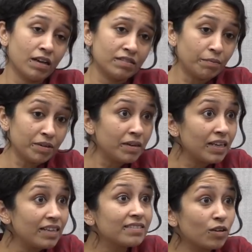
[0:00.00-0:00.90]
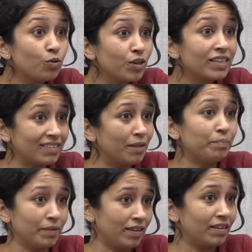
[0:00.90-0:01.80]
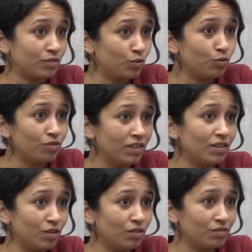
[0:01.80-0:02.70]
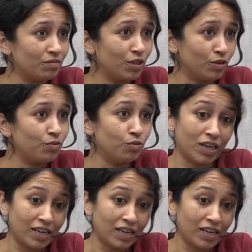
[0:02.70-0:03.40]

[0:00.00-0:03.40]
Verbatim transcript: Sabarimala is a good example and is a good, uh, you know, hook.